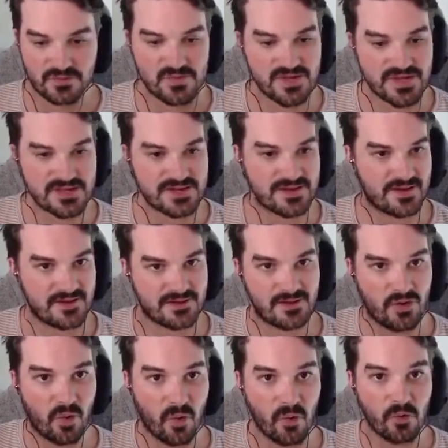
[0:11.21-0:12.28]
We are
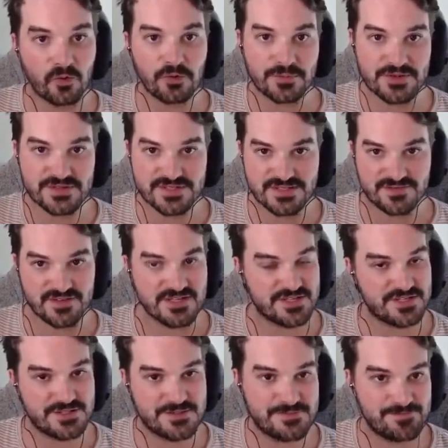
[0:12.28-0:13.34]
almost
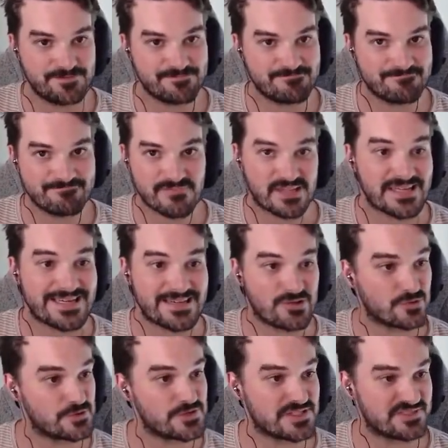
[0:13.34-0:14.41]
finished playing
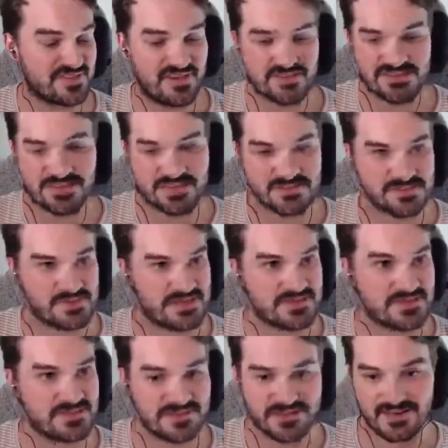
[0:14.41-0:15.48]
through Surviving the
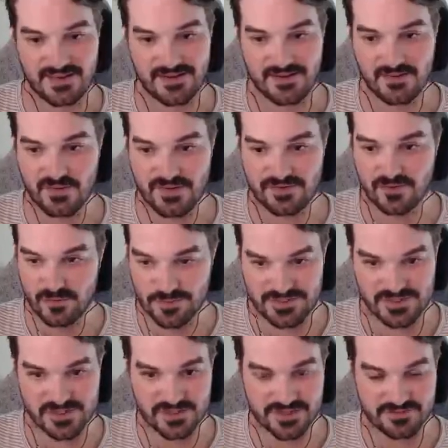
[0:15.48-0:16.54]
Aftermath. We have almost
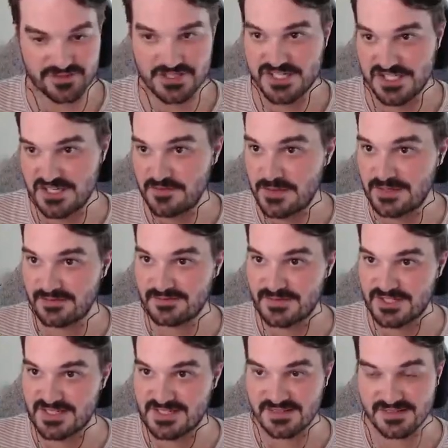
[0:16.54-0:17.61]
got every achievement,
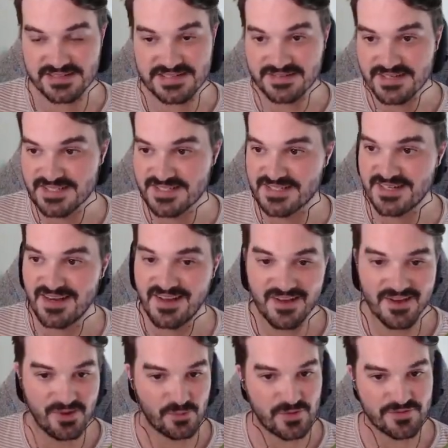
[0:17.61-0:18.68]
which is hilarious.
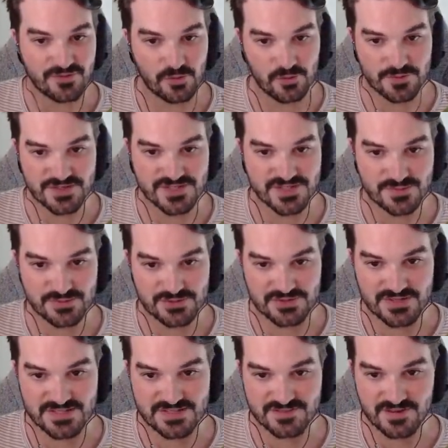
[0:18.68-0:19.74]
We've almost
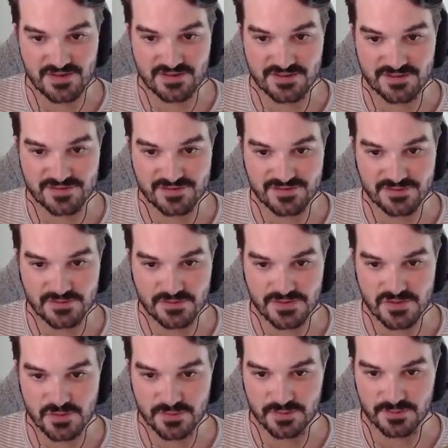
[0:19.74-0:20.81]
progressed far enough. That's
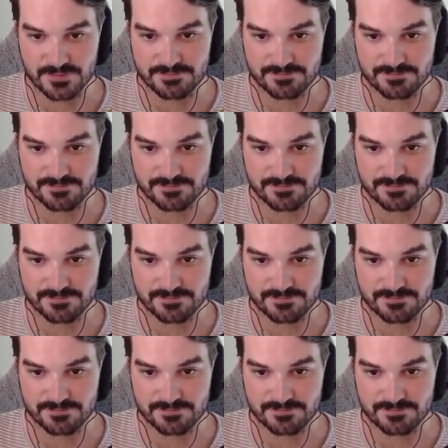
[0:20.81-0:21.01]
no problem.